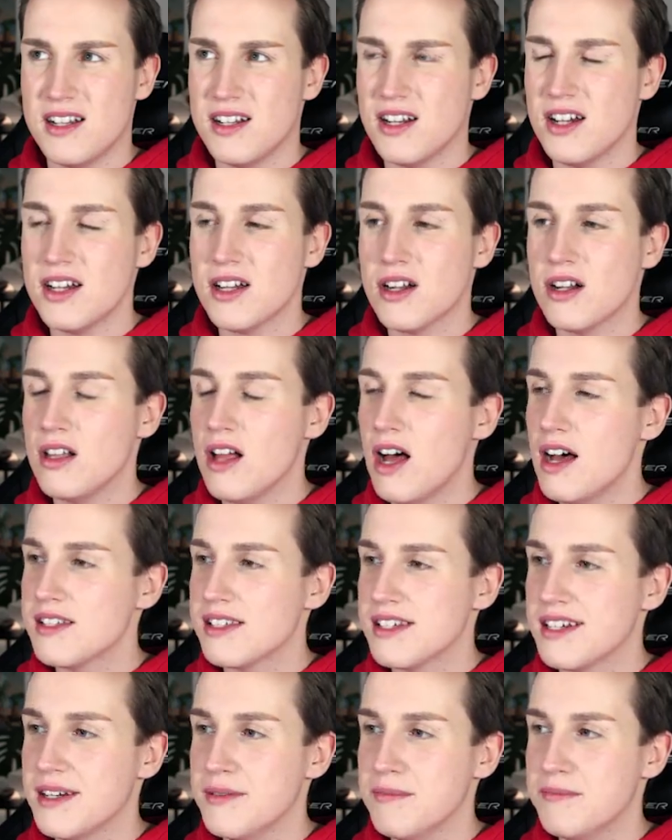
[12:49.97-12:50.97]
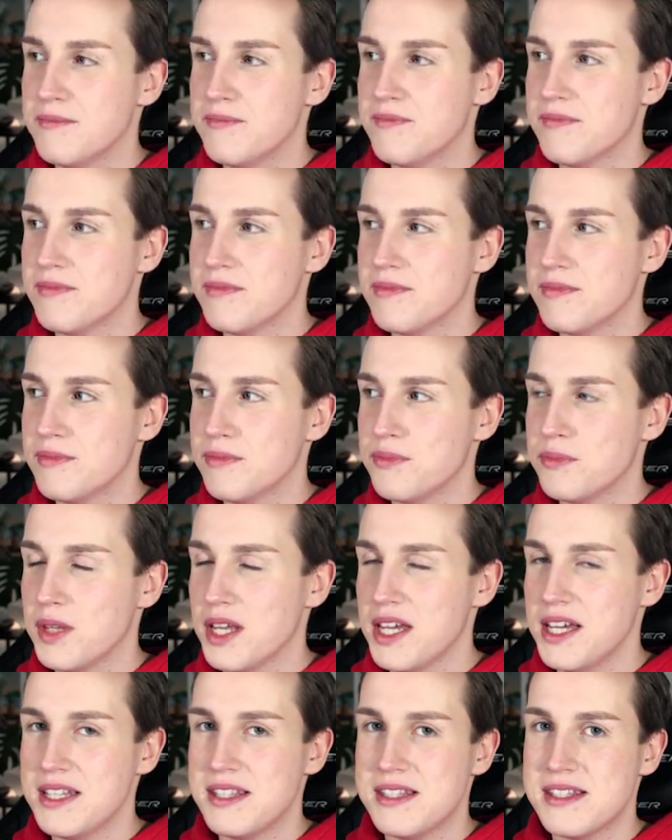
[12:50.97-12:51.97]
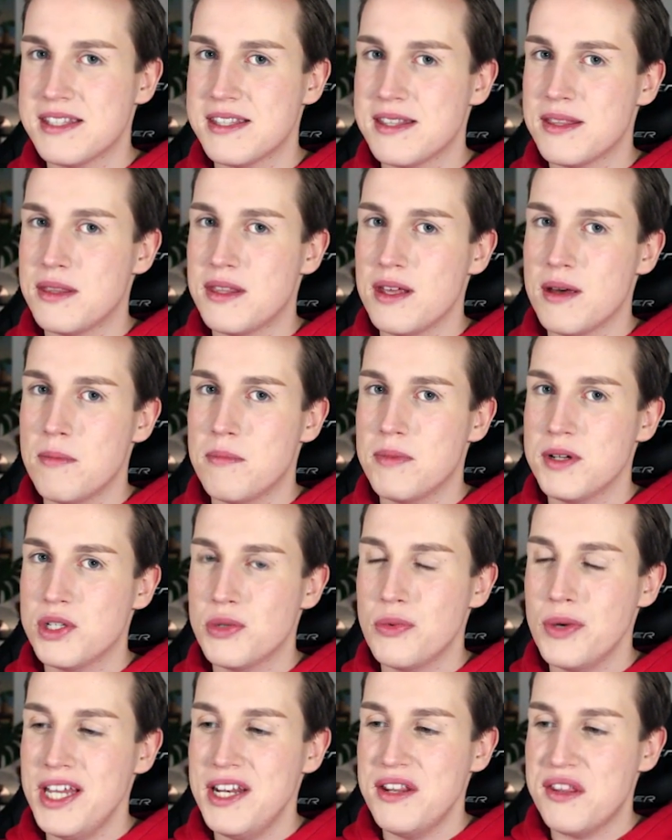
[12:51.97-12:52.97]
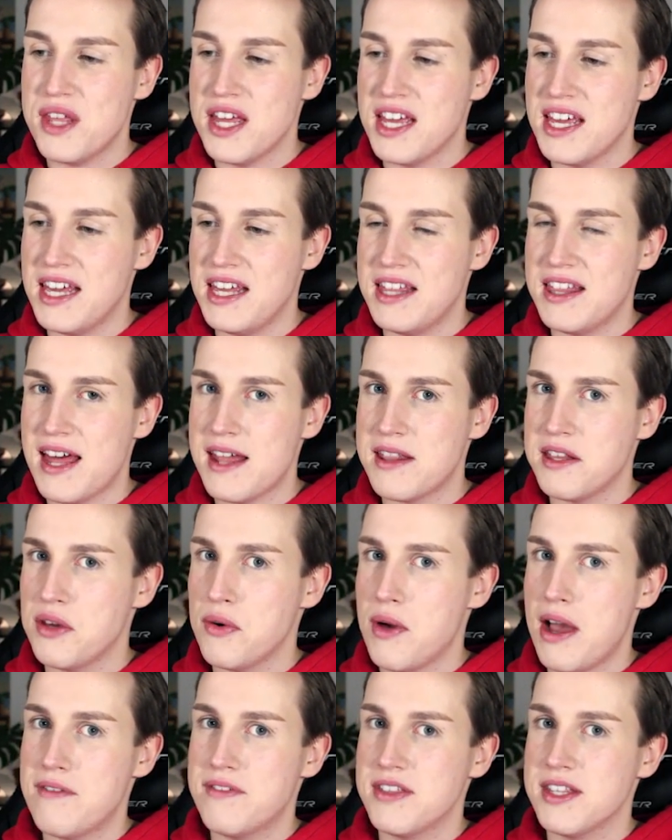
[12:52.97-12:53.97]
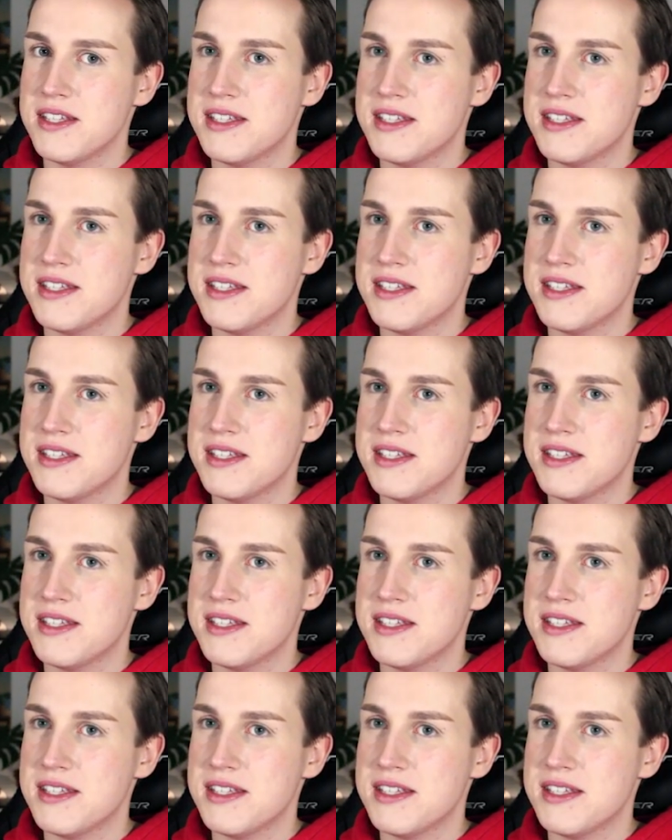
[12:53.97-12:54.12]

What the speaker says: a closet. It's the between thingy that you have in The